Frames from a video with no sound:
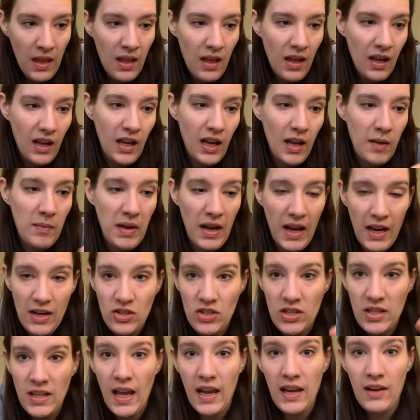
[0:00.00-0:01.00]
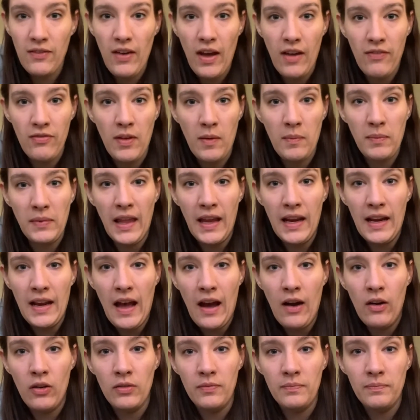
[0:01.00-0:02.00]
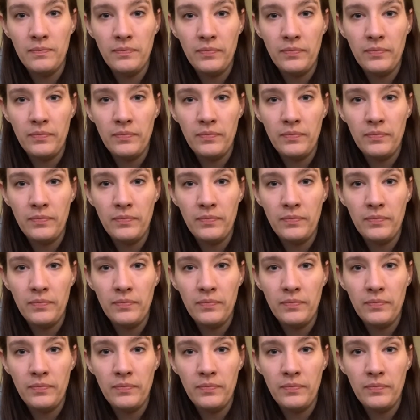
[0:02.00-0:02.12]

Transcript: And I just kind of had them laid out